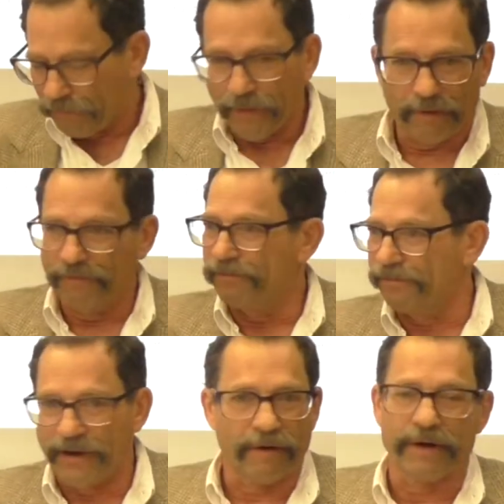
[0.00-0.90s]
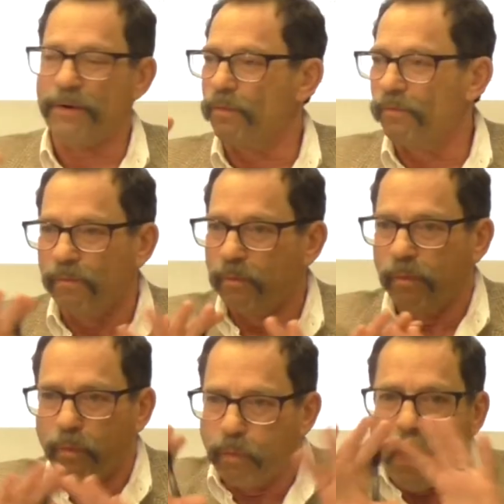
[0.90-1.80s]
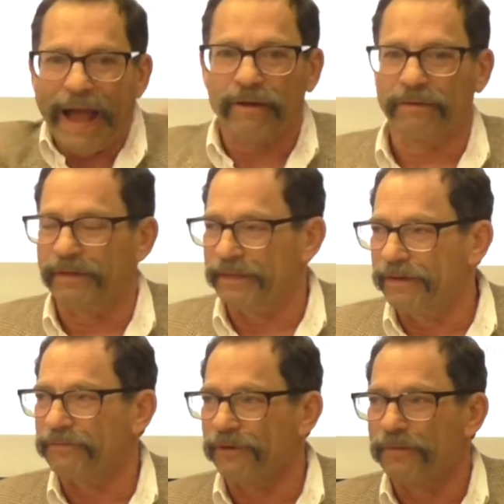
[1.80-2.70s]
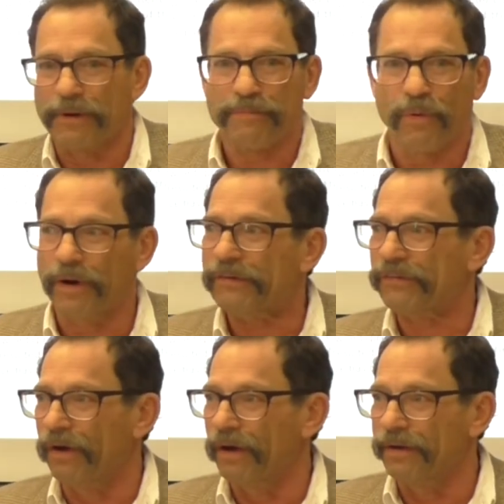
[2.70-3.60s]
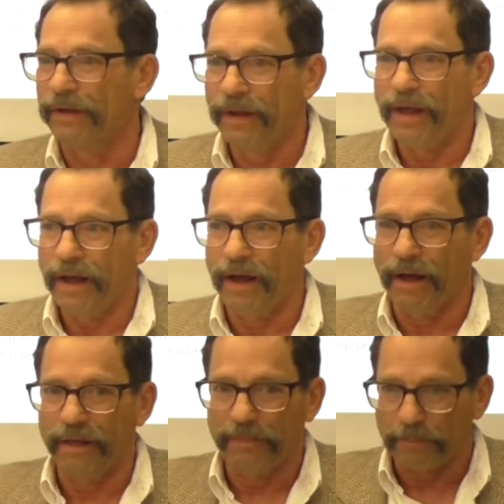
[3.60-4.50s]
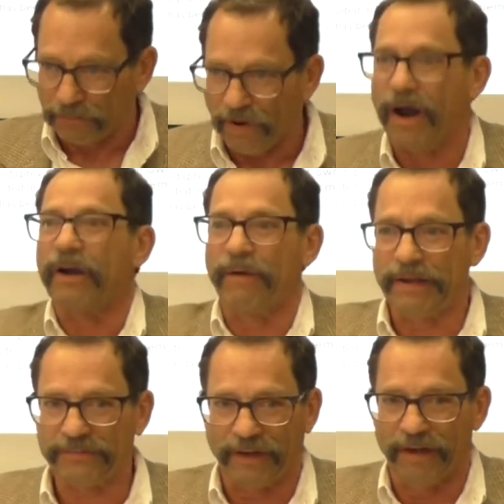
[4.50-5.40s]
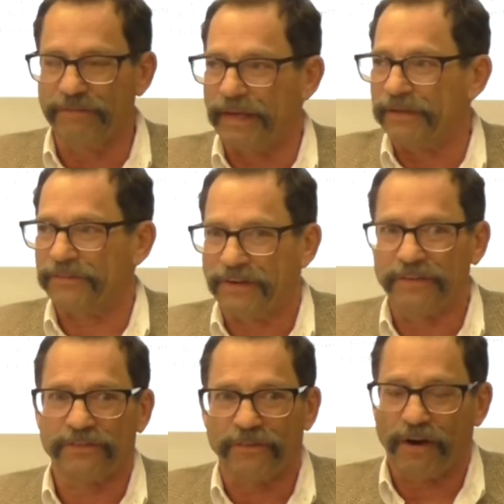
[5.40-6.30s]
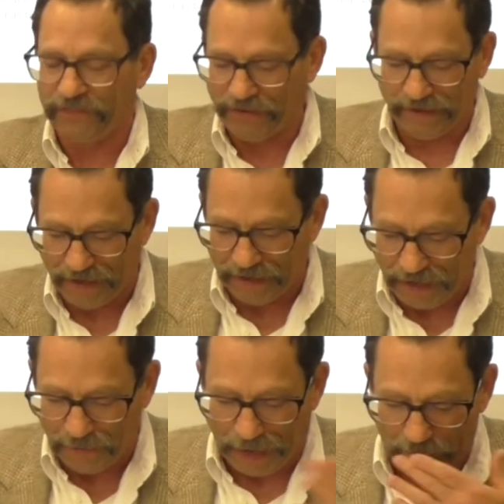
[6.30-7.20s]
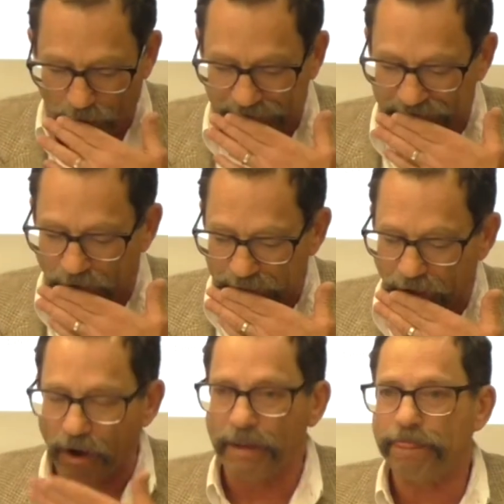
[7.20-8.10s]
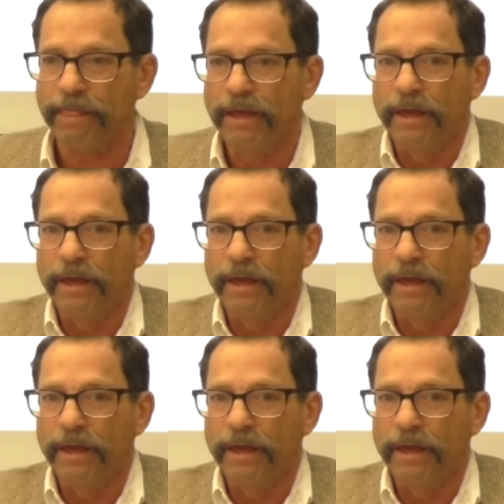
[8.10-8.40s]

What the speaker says: there are very wildly different reports on the progress of its construction and what is going on.